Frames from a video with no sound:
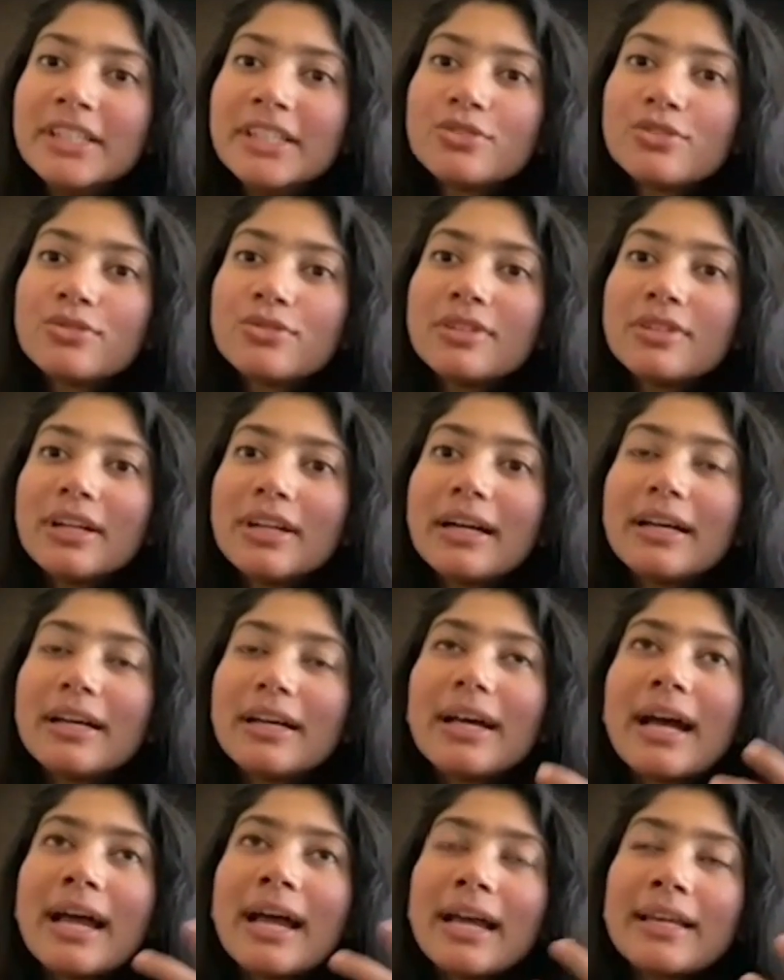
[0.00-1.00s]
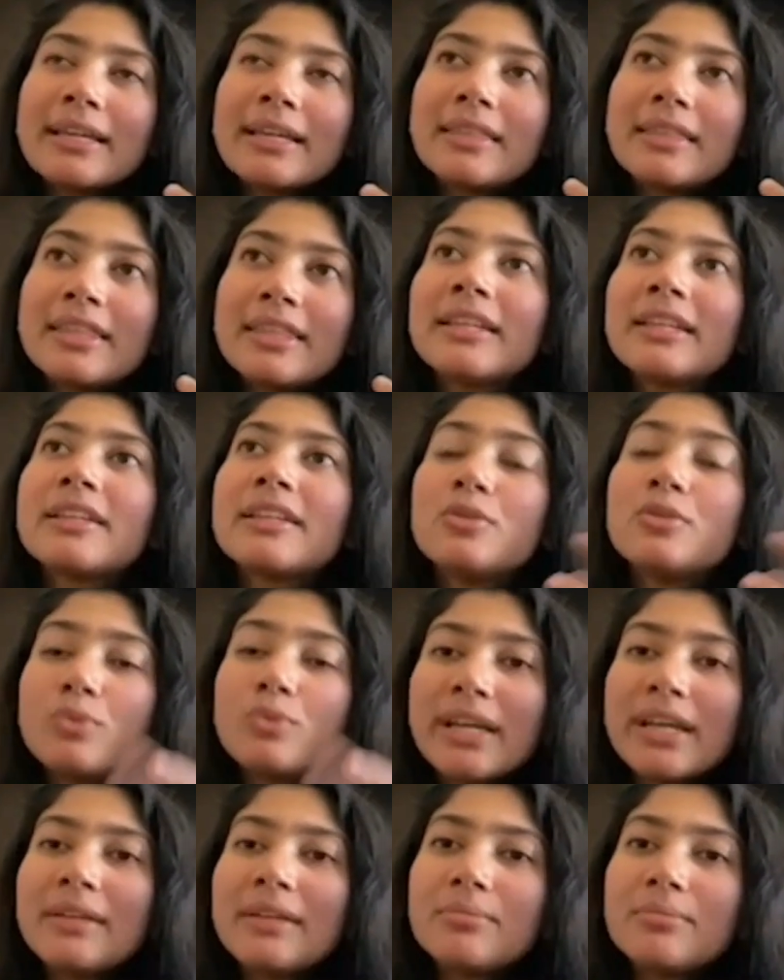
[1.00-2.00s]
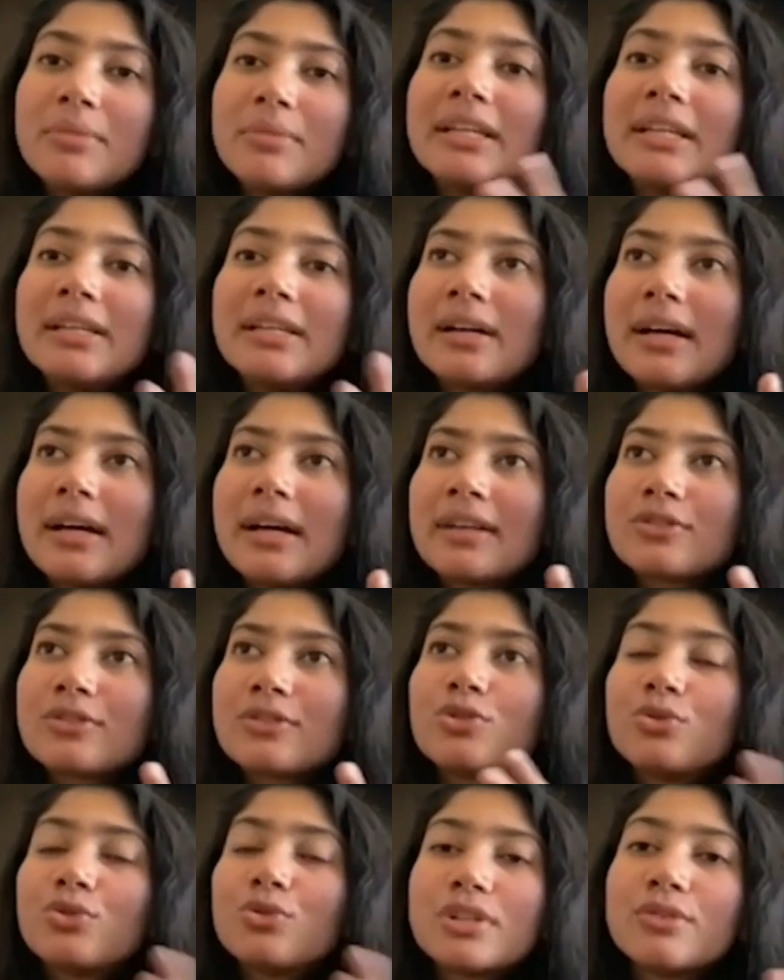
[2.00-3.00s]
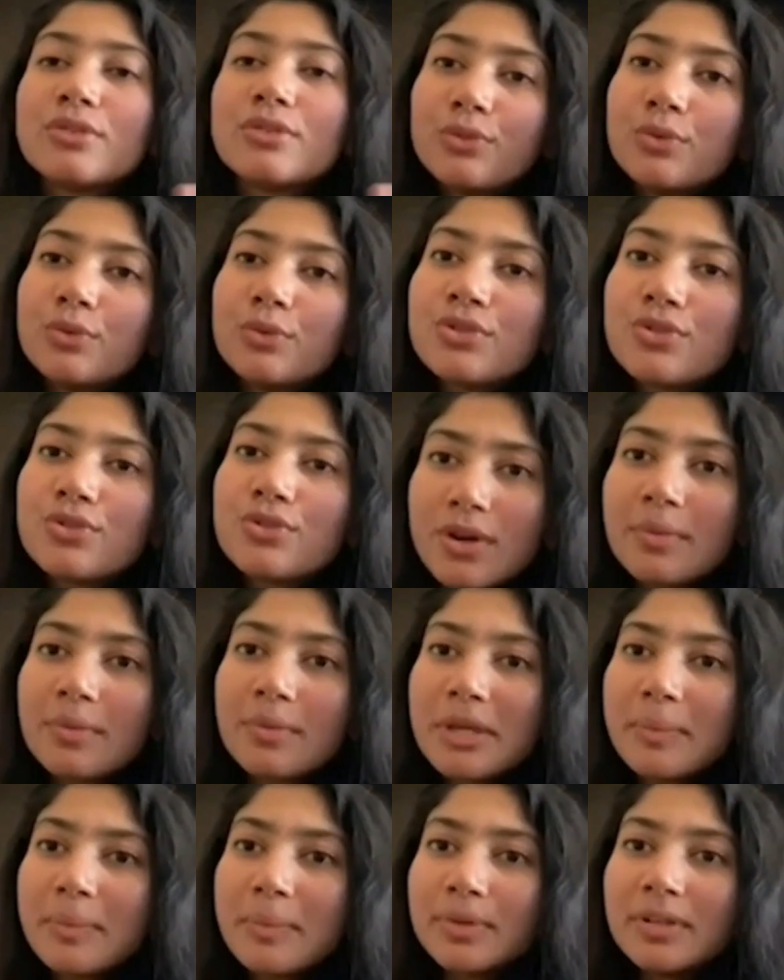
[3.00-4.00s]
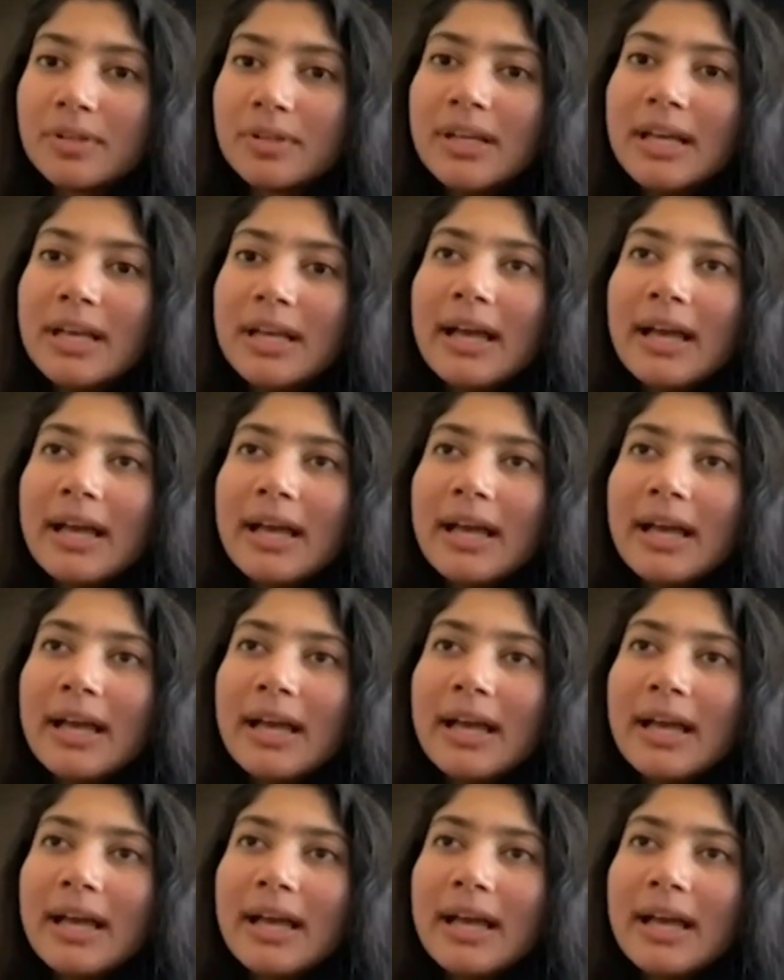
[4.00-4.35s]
So I think in a way, media has a huge influence on people.